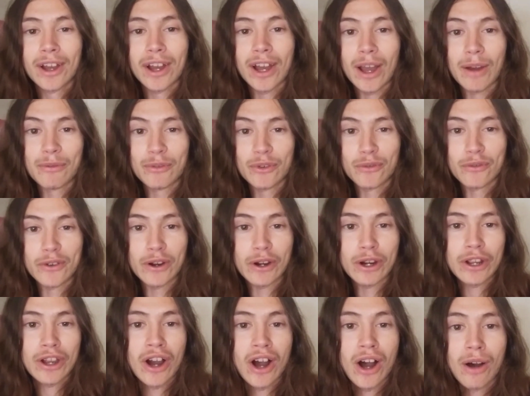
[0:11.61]
I feel
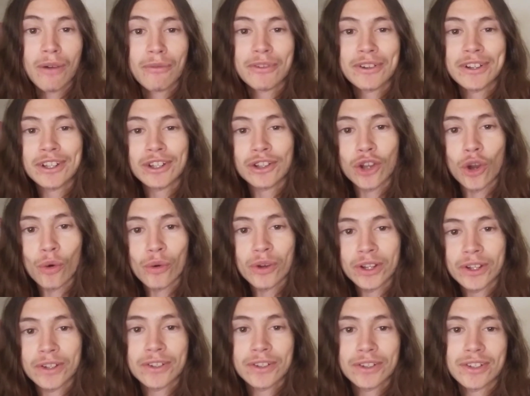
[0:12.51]
very confident
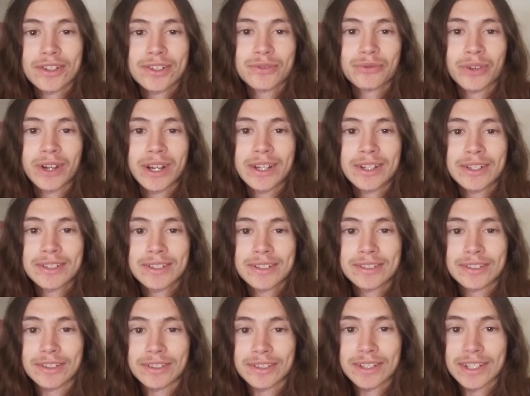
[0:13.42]
going into this
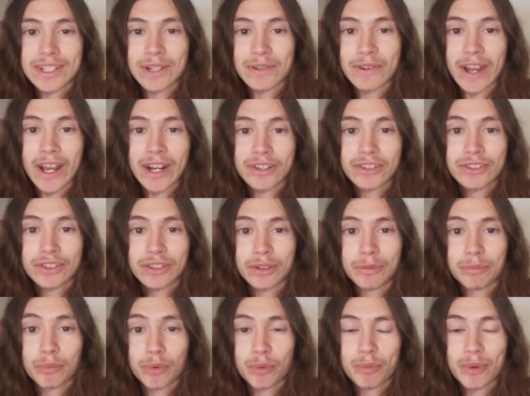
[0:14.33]
race just because I've
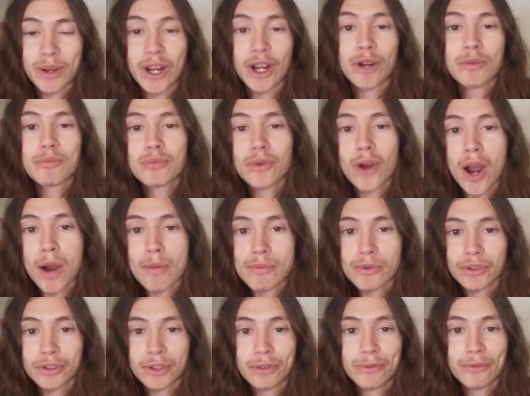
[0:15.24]
actually prepared
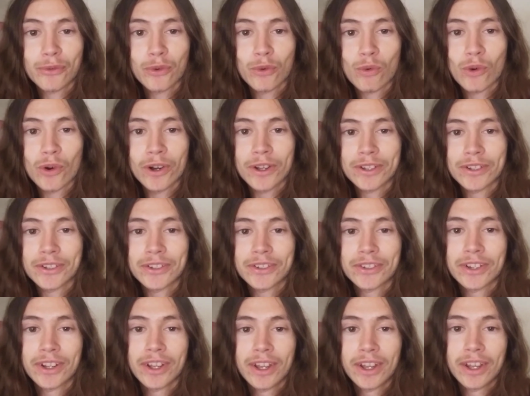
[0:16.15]
properly for
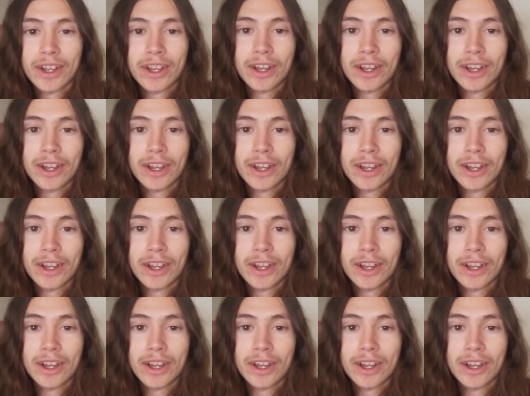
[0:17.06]
once.